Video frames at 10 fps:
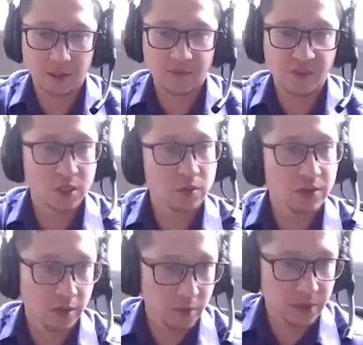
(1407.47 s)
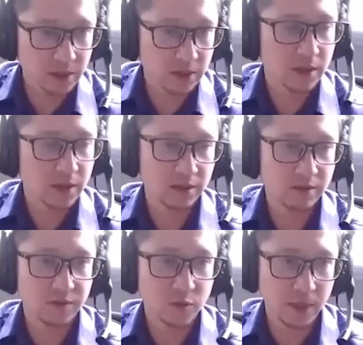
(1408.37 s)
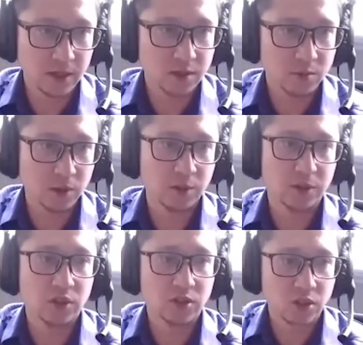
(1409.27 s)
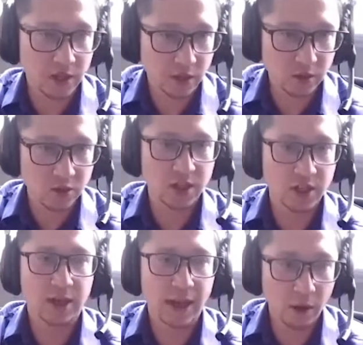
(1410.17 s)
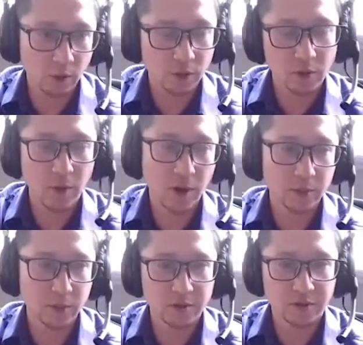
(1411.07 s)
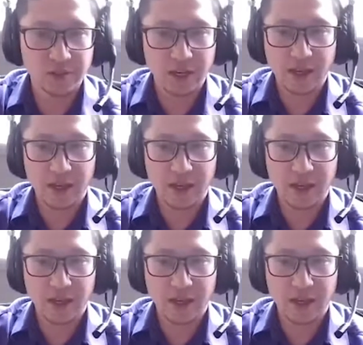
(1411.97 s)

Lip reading: physiotherapy kind of space where we're just trying to understand how the body moves.